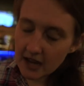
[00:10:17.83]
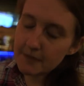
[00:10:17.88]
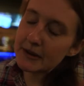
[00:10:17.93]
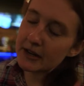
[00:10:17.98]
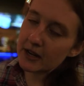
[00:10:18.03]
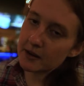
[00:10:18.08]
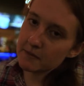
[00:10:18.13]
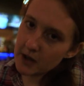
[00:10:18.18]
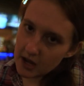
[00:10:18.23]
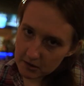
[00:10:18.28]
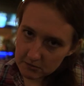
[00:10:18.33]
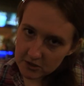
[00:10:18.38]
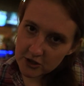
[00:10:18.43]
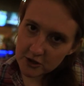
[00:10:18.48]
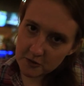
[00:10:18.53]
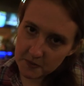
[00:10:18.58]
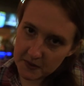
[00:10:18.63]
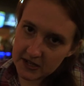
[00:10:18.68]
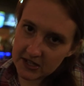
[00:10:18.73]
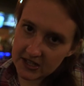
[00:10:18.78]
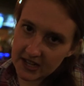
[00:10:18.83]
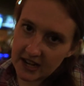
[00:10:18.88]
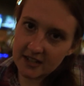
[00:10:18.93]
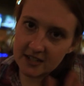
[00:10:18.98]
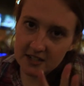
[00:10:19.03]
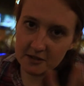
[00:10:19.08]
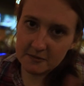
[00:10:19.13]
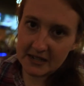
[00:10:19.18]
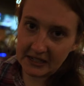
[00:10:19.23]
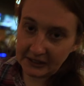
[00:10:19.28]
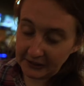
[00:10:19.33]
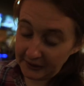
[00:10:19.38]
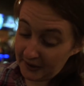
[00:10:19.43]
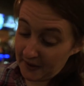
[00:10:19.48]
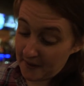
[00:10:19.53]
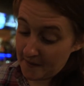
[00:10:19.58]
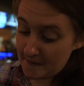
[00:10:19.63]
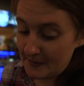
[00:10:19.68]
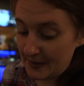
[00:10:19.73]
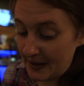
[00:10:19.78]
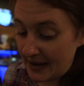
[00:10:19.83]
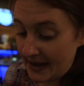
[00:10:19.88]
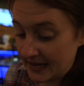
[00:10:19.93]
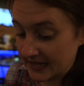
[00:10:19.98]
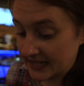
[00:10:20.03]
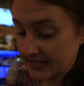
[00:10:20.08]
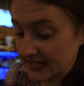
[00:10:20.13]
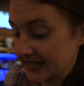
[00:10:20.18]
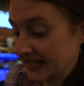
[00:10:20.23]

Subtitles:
I mean, I'm super excited to be clear, but